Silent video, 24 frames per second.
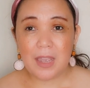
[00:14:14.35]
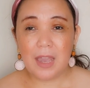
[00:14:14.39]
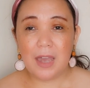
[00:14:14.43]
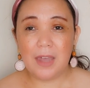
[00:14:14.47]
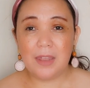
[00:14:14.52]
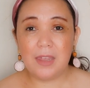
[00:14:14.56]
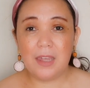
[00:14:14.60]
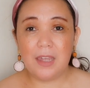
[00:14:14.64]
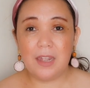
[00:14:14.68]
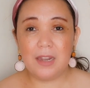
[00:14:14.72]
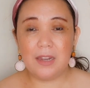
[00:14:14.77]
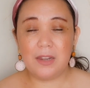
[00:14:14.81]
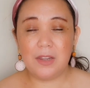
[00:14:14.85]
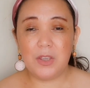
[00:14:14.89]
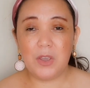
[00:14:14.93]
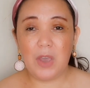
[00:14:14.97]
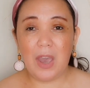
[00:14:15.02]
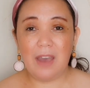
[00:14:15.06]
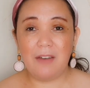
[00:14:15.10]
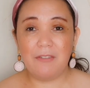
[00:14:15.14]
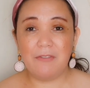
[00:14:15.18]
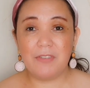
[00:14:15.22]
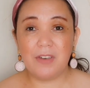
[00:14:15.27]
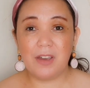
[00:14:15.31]
And then you
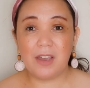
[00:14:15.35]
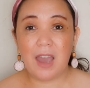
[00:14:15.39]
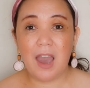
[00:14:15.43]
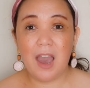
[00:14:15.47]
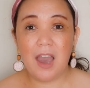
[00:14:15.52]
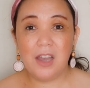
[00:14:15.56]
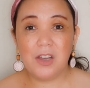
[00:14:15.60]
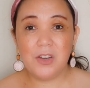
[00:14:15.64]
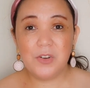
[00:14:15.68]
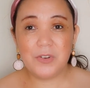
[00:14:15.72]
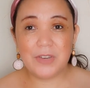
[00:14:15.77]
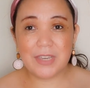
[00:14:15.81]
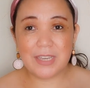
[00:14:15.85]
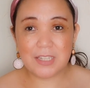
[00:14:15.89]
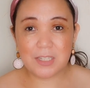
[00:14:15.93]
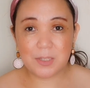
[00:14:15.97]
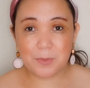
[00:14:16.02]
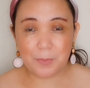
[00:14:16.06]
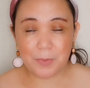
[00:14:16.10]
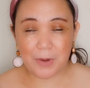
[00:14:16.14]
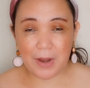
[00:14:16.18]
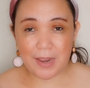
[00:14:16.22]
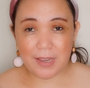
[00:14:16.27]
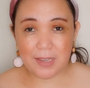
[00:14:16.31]
have the Kango
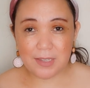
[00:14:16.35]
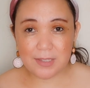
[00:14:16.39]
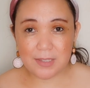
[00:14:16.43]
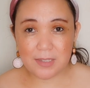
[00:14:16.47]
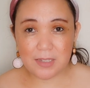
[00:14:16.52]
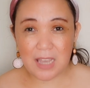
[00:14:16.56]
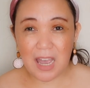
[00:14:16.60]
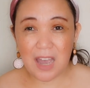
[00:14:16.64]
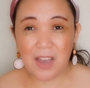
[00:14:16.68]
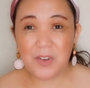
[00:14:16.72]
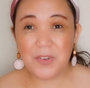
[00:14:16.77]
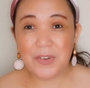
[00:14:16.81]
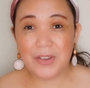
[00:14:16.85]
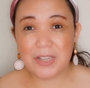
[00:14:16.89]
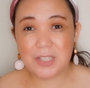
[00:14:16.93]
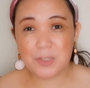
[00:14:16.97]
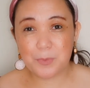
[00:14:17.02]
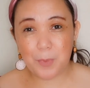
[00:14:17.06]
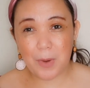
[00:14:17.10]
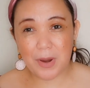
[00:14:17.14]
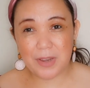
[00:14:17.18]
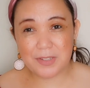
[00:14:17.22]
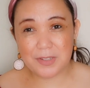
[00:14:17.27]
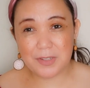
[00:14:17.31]
Express. Kango
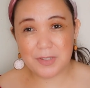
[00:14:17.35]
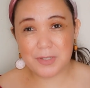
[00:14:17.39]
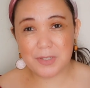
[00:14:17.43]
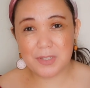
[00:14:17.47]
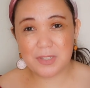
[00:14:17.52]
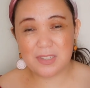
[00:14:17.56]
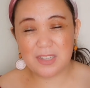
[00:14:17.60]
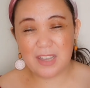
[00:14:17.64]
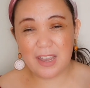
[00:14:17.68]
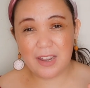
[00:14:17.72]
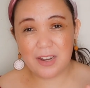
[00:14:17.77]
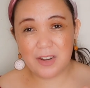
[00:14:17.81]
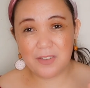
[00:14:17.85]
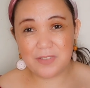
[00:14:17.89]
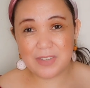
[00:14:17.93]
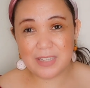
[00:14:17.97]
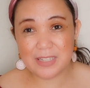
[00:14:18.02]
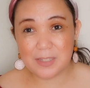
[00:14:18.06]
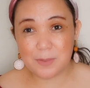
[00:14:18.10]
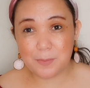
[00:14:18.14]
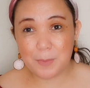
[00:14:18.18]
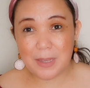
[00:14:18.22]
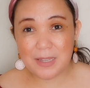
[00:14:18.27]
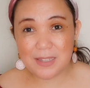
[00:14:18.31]
Express is kind of
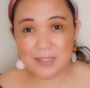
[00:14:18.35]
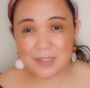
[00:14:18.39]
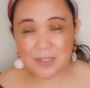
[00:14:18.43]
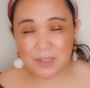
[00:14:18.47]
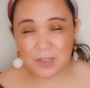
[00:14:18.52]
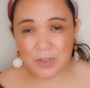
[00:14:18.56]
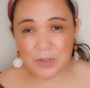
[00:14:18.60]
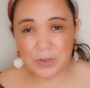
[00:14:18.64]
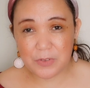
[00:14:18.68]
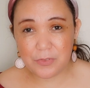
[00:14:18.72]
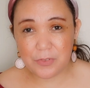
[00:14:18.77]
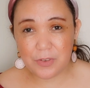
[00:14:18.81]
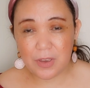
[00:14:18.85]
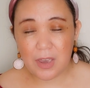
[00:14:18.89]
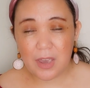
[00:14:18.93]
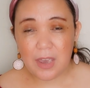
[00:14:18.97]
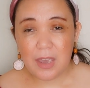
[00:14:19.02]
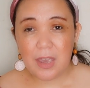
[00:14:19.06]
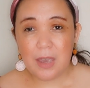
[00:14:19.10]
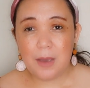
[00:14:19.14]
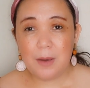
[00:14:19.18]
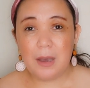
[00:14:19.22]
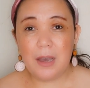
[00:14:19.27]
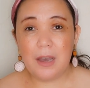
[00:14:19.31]
expensive,
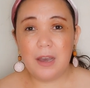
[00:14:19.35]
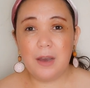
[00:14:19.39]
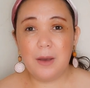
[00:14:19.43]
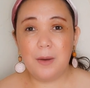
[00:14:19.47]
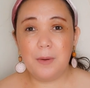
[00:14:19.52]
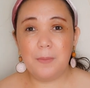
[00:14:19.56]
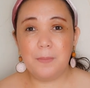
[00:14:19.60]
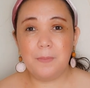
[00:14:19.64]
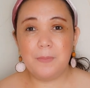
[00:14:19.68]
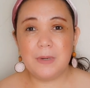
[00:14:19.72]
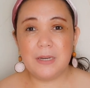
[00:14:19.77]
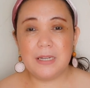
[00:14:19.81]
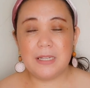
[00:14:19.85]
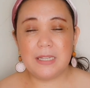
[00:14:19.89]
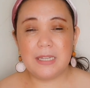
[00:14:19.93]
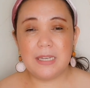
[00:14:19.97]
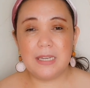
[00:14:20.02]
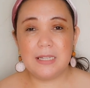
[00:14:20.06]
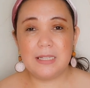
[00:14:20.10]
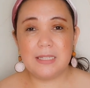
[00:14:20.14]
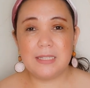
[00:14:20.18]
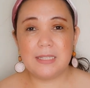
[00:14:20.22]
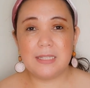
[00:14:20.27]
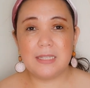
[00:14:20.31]
but
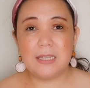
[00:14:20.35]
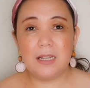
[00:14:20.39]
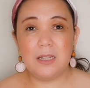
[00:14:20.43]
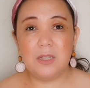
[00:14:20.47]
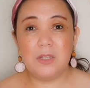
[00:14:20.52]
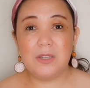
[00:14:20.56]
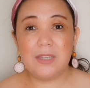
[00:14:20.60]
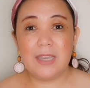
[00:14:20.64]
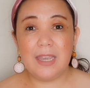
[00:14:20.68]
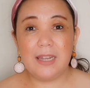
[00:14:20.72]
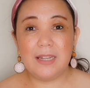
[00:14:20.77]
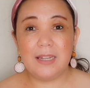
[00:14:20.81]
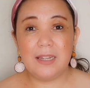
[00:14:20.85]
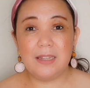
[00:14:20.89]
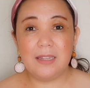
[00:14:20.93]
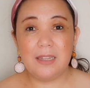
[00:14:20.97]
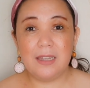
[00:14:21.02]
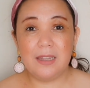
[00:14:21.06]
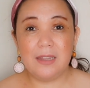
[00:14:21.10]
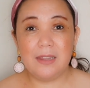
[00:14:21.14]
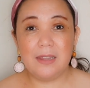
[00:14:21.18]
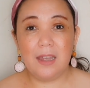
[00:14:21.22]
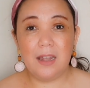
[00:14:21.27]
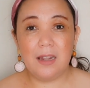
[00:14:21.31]
it's located
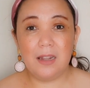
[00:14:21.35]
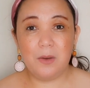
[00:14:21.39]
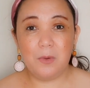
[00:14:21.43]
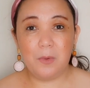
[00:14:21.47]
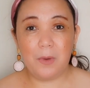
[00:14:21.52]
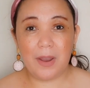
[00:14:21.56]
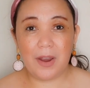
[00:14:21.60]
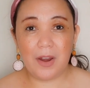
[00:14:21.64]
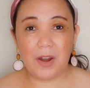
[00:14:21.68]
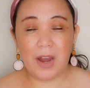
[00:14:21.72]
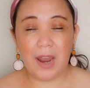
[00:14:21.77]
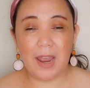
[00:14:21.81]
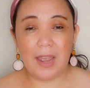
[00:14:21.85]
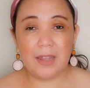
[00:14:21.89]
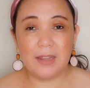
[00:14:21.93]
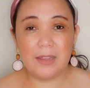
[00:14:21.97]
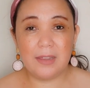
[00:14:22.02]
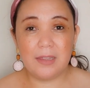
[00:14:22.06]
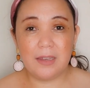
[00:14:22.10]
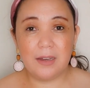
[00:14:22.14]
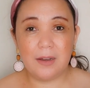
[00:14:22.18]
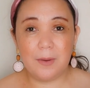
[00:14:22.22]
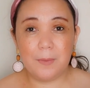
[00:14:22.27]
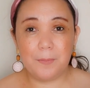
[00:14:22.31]
in Delaware,
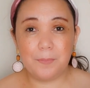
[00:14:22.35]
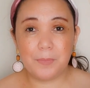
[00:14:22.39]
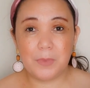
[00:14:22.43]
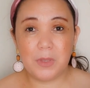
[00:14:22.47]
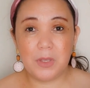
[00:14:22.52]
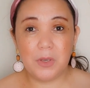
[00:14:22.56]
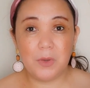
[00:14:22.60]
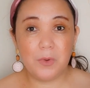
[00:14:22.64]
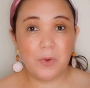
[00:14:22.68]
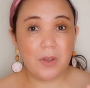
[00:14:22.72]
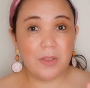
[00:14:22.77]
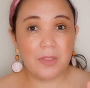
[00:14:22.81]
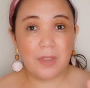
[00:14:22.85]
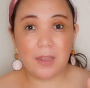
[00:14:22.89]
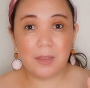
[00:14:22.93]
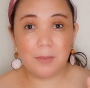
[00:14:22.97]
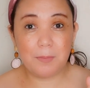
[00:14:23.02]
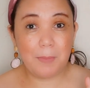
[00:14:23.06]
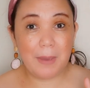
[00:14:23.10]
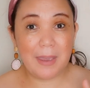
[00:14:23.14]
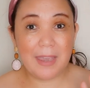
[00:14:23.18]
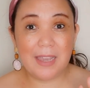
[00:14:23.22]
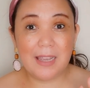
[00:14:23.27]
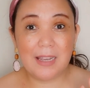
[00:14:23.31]
and you are
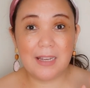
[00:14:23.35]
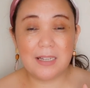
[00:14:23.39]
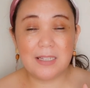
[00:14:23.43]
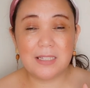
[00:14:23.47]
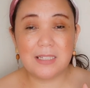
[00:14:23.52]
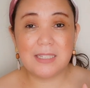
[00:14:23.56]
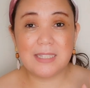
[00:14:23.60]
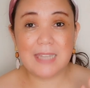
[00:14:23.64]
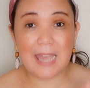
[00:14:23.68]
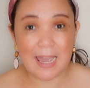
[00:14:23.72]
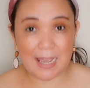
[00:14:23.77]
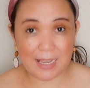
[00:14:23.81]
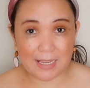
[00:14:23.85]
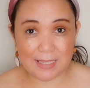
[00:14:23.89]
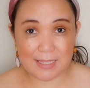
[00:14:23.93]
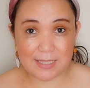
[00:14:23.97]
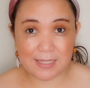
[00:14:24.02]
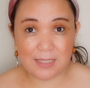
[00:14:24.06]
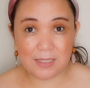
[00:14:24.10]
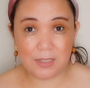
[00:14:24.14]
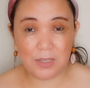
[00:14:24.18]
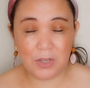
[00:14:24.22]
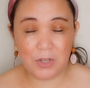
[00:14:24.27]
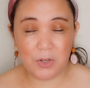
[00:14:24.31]
not paying
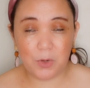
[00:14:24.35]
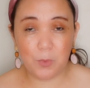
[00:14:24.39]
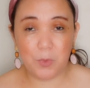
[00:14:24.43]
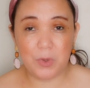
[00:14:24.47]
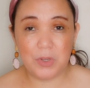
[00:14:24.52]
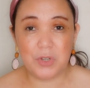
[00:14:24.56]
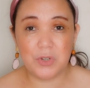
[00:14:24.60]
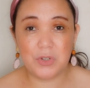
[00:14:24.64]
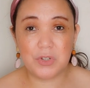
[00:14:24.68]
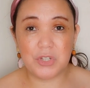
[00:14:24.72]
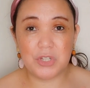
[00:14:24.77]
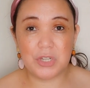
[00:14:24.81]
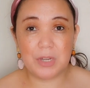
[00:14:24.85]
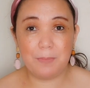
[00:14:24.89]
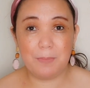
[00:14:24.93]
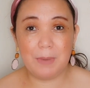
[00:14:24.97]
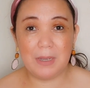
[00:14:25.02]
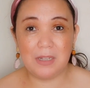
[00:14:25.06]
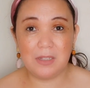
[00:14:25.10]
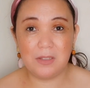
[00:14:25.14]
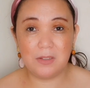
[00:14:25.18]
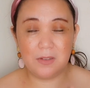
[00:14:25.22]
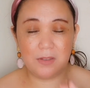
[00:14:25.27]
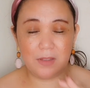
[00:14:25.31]
tax, when you're
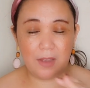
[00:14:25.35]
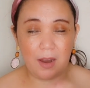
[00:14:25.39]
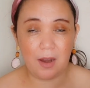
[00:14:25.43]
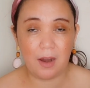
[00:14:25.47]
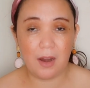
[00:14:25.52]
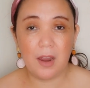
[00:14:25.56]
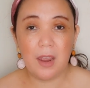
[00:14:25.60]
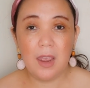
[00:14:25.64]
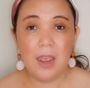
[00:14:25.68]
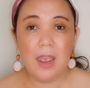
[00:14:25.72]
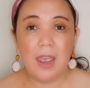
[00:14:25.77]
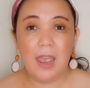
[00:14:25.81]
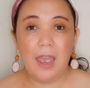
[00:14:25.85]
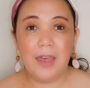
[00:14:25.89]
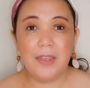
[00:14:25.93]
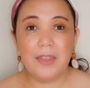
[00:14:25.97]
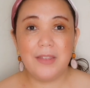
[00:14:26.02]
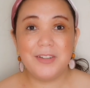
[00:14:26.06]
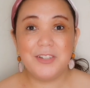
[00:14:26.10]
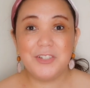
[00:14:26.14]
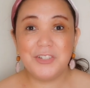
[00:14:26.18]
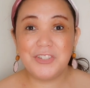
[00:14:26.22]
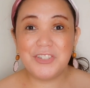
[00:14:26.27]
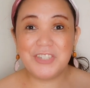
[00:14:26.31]
shipping to there. And
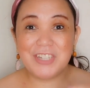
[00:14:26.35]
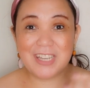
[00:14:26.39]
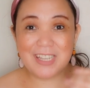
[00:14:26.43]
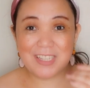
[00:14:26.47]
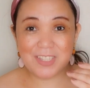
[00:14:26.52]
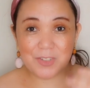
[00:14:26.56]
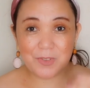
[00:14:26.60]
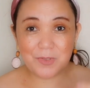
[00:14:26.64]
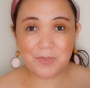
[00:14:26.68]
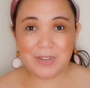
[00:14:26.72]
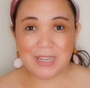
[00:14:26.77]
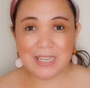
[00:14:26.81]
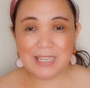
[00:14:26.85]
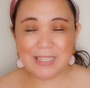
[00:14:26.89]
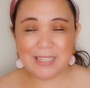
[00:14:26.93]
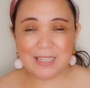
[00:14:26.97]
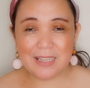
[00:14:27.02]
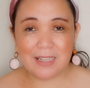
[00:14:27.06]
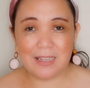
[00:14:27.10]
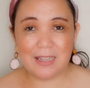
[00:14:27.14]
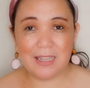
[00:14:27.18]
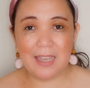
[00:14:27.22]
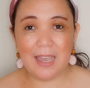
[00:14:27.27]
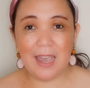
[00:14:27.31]
then just
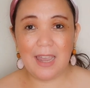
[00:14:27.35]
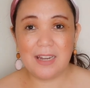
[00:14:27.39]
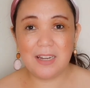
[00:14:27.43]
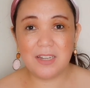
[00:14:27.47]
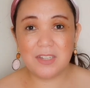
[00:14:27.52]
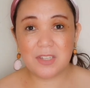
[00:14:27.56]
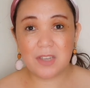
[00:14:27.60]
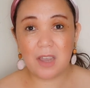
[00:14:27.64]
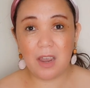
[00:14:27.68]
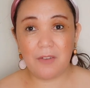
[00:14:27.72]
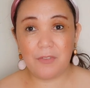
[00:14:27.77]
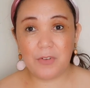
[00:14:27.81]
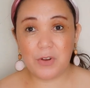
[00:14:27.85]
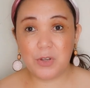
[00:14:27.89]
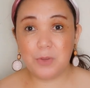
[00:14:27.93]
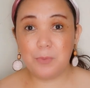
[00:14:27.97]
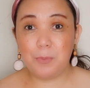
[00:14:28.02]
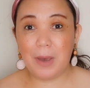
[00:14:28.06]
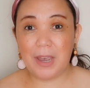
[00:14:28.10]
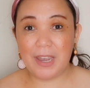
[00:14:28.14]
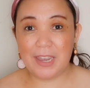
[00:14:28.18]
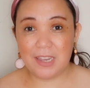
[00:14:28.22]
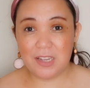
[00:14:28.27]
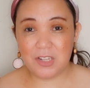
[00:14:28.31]
recently, I discovered
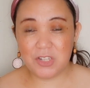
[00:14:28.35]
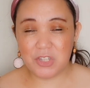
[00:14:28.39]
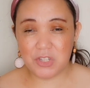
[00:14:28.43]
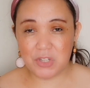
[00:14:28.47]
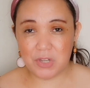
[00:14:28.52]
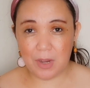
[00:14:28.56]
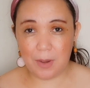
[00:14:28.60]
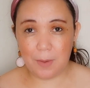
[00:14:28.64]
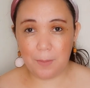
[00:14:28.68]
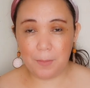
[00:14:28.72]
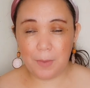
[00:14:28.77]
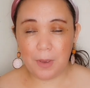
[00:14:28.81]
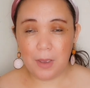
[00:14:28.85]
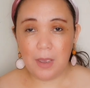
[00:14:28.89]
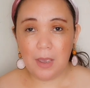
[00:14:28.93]
Buy and Ship.